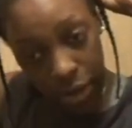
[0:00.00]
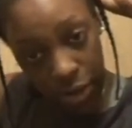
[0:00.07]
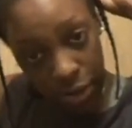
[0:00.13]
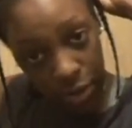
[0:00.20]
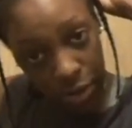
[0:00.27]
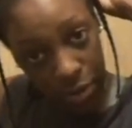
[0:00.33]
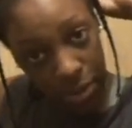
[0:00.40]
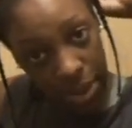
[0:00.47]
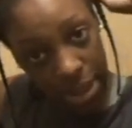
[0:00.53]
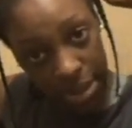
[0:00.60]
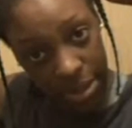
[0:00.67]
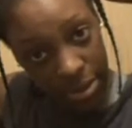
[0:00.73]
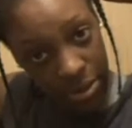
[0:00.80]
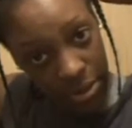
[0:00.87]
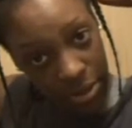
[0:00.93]
do
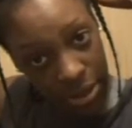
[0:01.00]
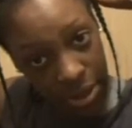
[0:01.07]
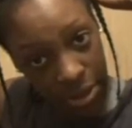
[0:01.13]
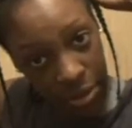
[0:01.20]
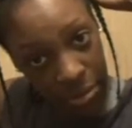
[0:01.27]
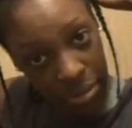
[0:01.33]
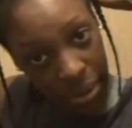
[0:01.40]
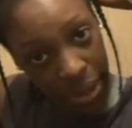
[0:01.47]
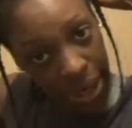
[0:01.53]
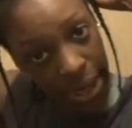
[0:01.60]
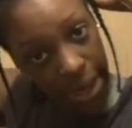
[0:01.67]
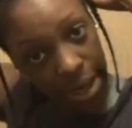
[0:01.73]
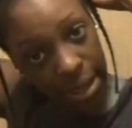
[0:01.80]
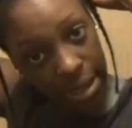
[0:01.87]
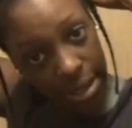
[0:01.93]
twists, you can do
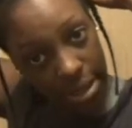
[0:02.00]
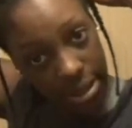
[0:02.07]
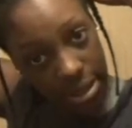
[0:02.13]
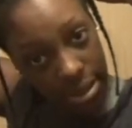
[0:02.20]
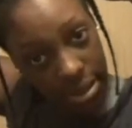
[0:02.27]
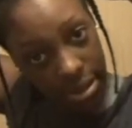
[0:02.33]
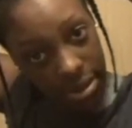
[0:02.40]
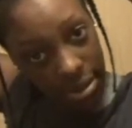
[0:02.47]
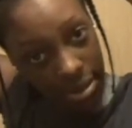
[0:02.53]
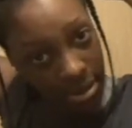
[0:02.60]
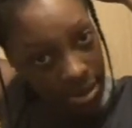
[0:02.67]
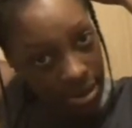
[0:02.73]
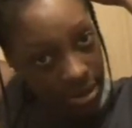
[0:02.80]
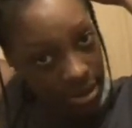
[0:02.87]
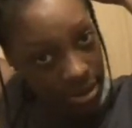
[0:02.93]
braids,
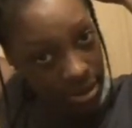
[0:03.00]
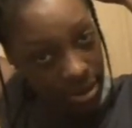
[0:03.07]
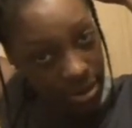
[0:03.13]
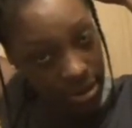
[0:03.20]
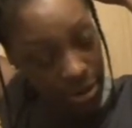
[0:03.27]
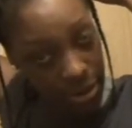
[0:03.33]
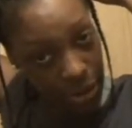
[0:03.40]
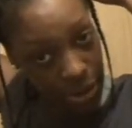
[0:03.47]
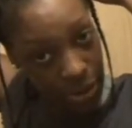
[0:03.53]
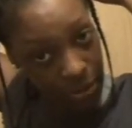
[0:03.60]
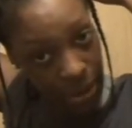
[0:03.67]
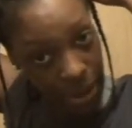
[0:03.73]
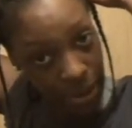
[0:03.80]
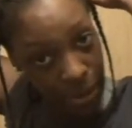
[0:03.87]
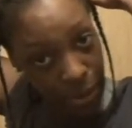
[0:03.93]
do your
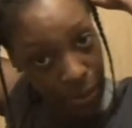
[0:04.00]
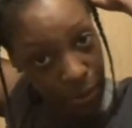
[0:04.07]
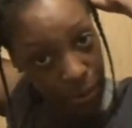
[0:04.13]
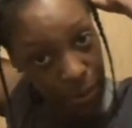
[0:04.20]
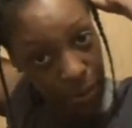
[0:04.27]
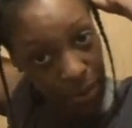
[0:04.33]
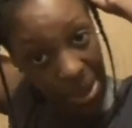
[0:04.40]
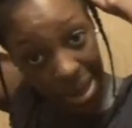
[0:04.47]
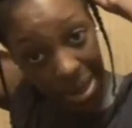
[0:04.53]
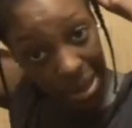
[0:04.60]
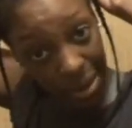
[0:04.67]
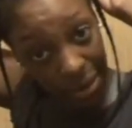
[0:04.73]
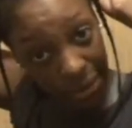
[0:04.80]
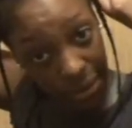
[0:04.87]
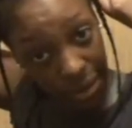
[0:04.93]
regular old
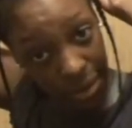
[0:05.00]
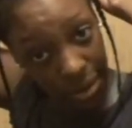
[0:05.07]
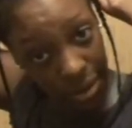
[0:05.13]
weave,